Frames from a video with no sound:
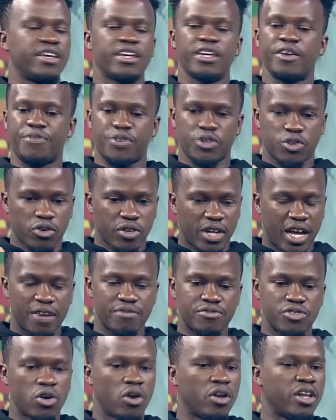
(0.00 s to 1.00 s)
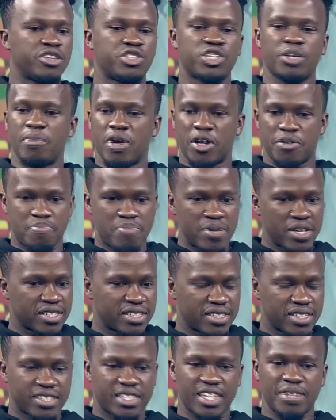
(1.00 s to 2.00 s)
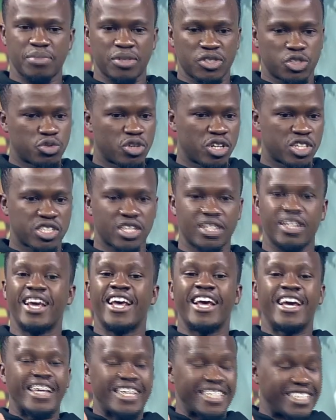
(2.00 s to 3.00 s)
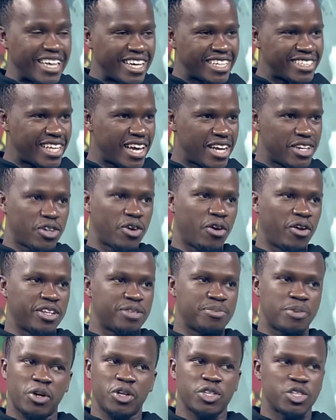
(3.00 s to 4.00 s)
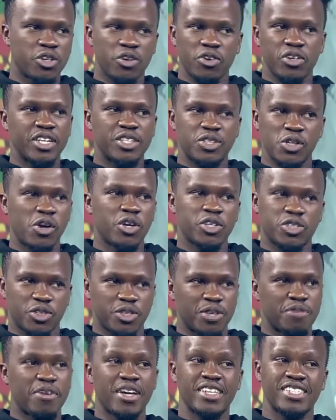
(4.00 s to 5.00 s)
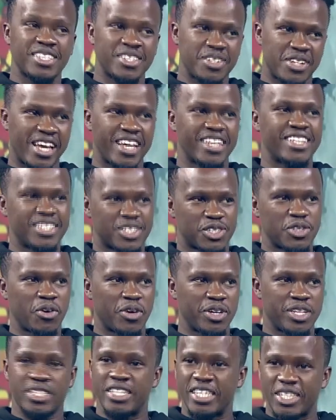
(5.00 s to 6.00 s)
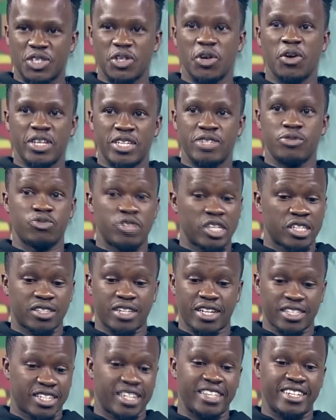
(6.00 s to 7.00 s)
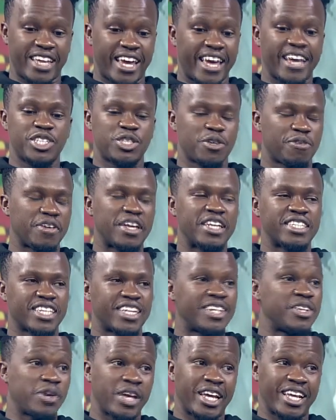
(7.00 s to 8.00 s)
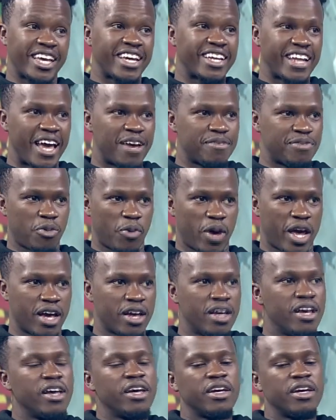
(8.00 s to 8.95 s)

If you don't have knowledge about business administration, get that knowledge, because you don't need to go to university to get this knowledge. This knowledge these days, in the age of internet, you can get everywhere.